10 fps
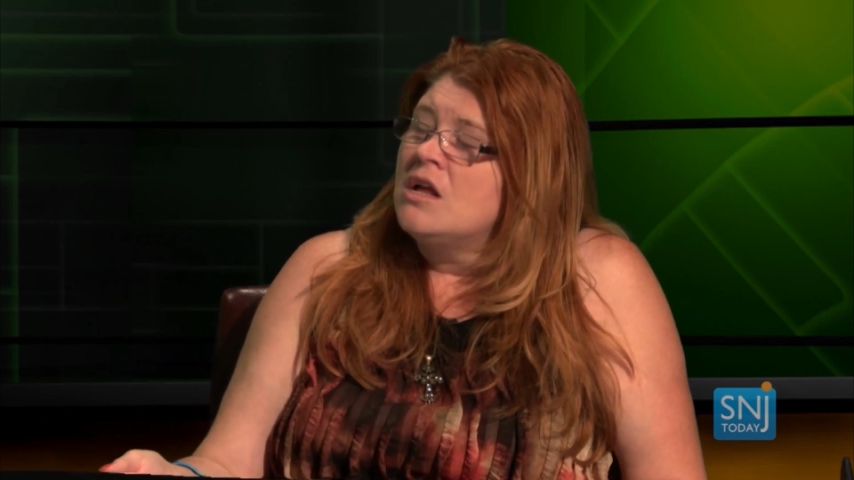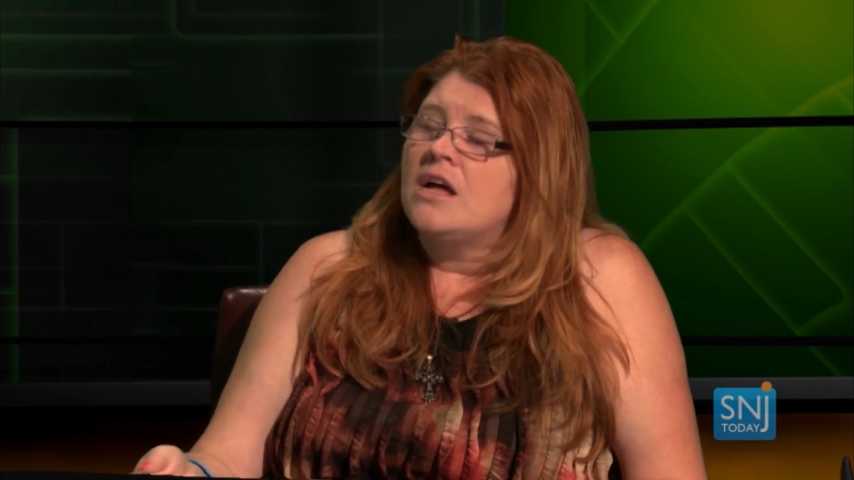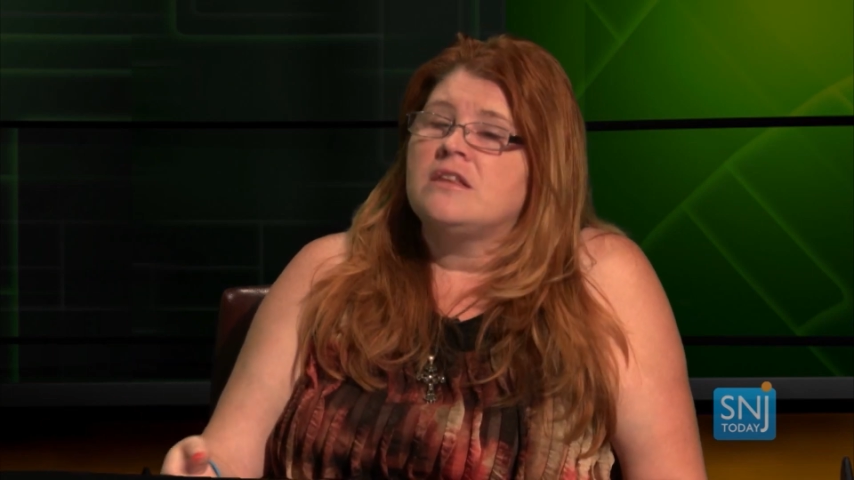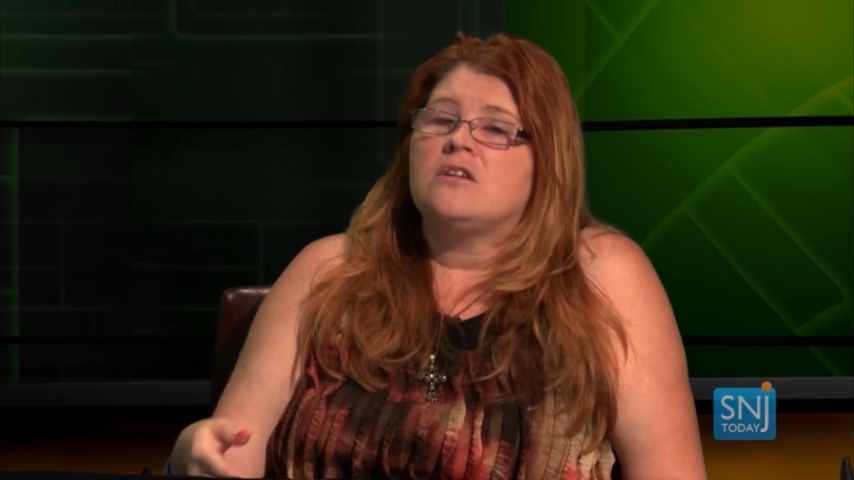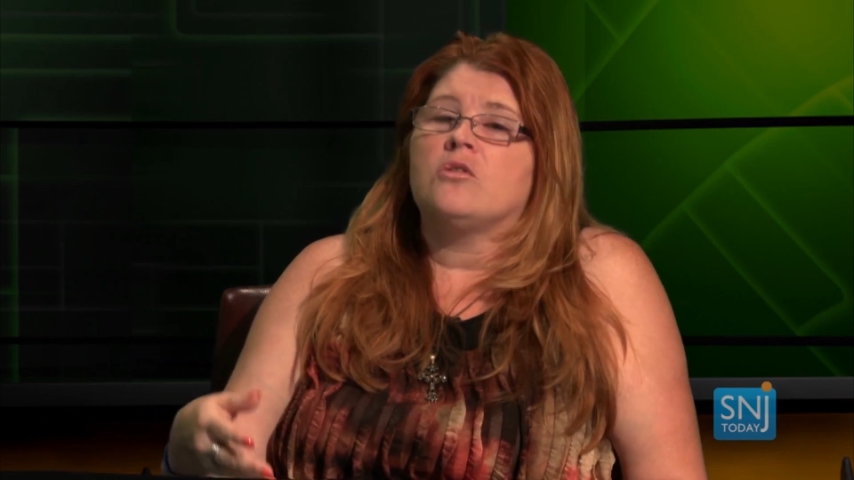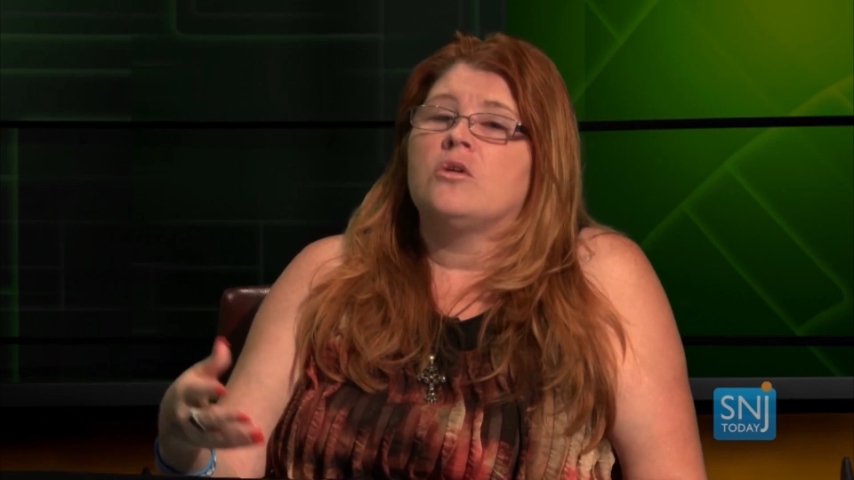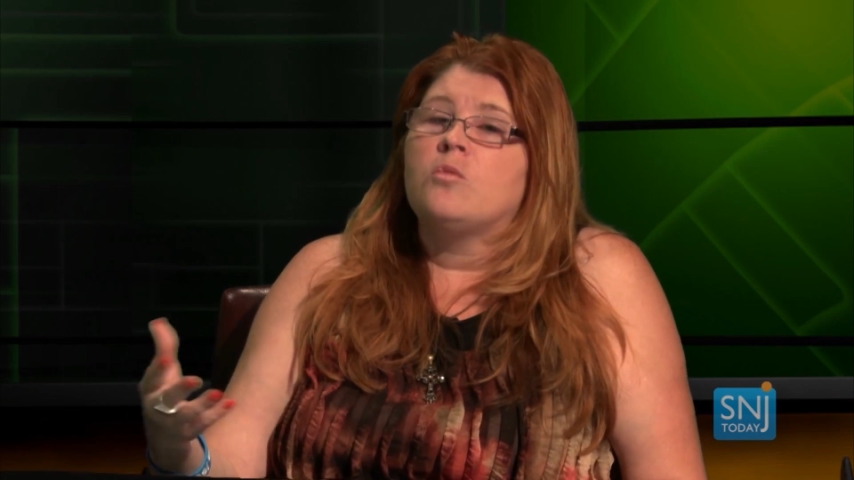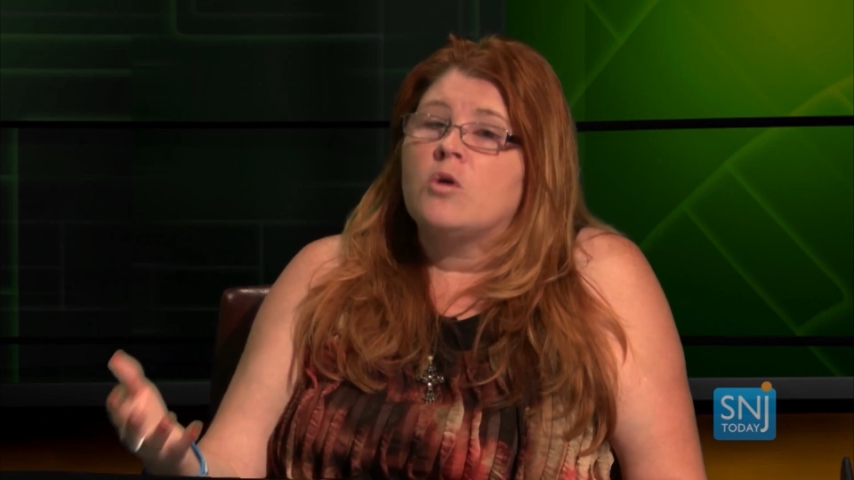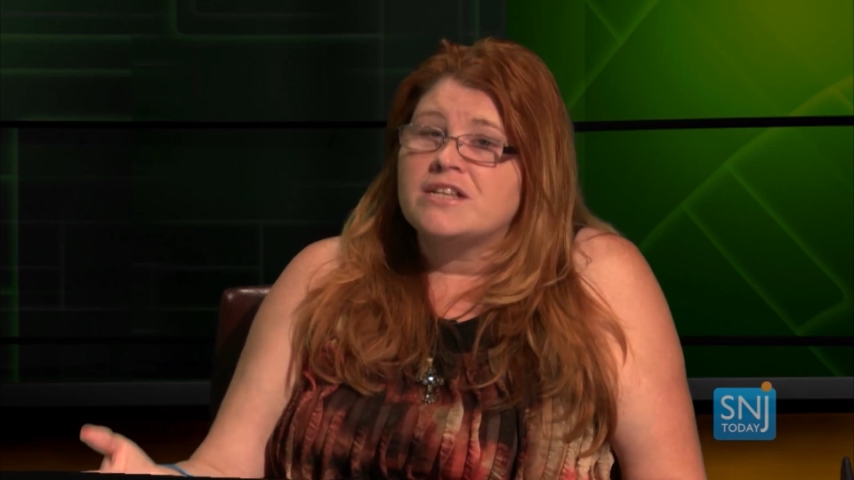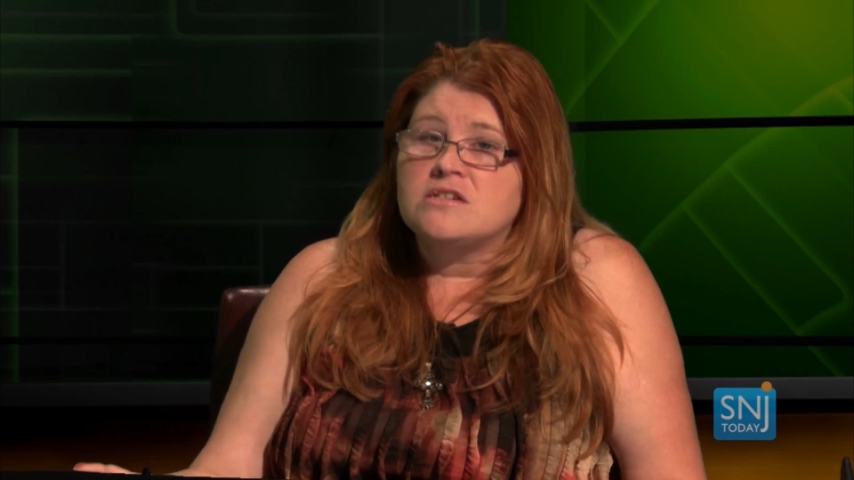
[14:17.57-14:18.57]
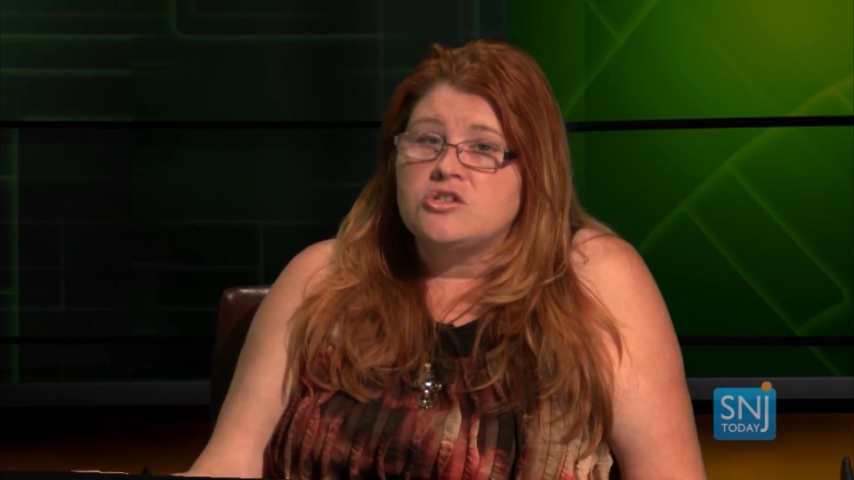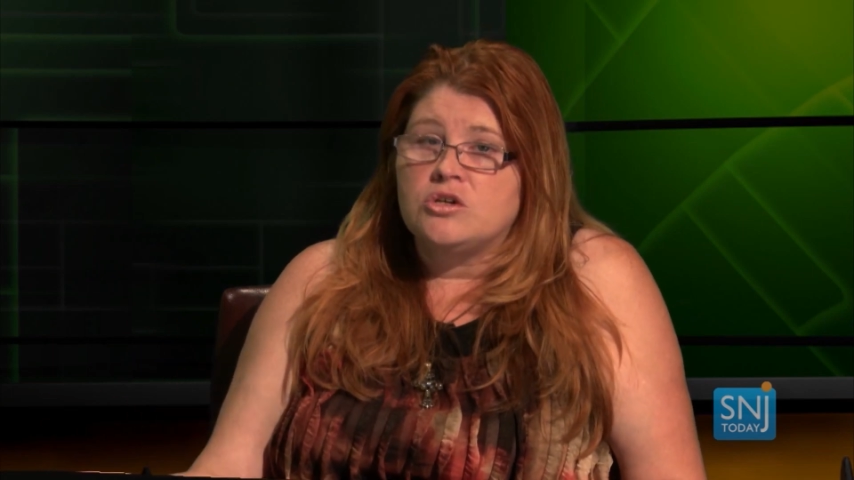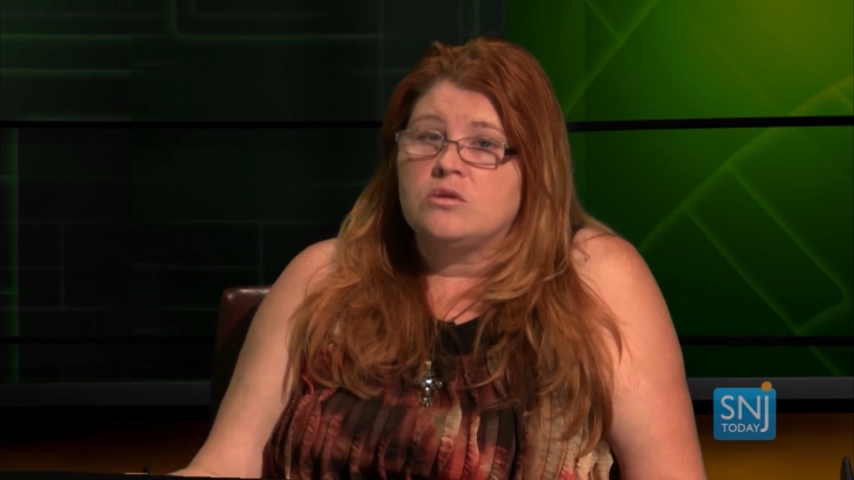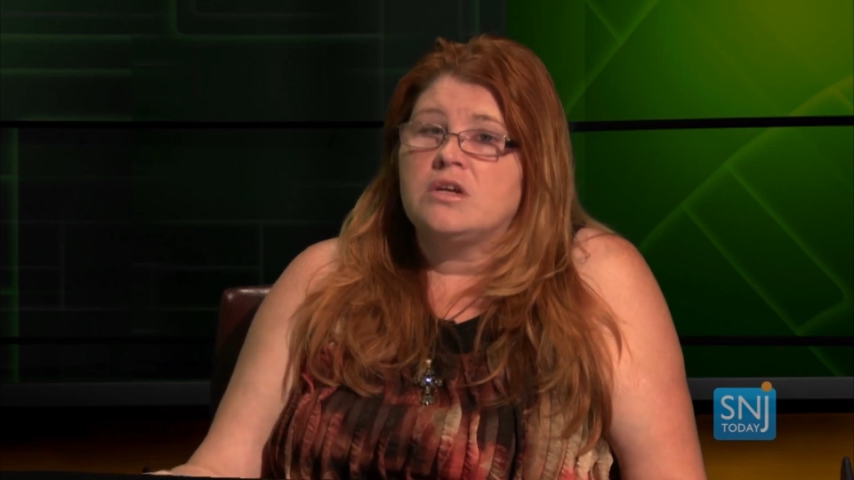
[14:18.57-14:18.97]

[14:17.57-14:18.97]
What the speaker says: and they don't know what to do.